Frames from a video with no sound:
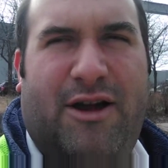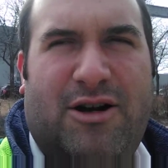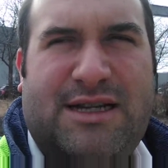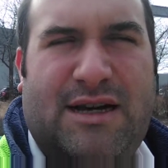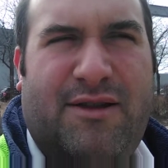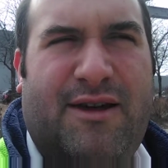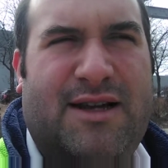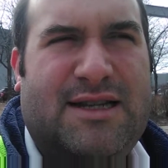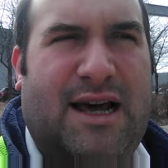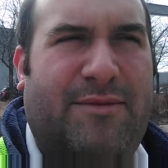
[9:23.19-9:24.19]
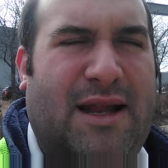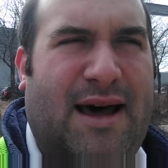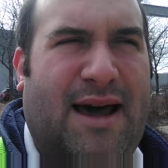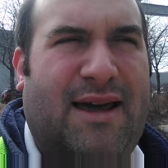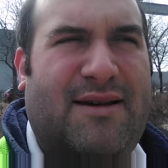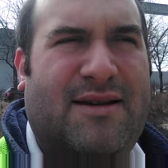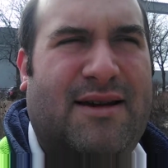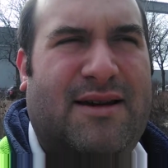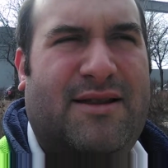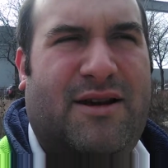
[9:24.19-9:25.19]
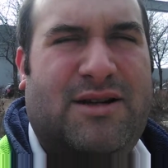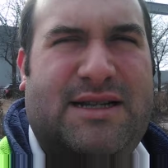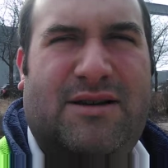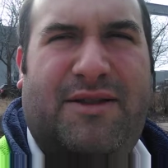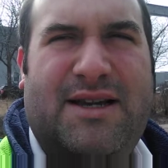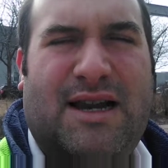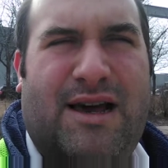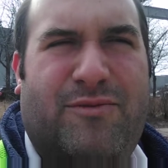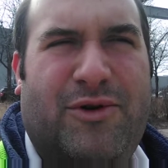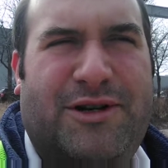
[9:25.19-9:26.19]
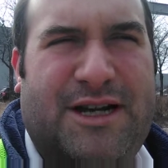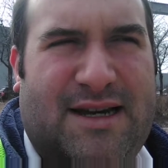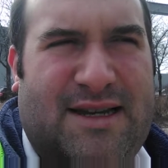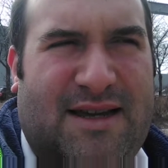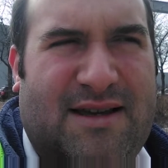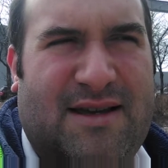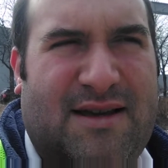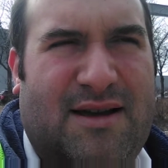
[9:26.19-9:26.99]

There are still things that I'm denying. There are still things that I'm rejecting.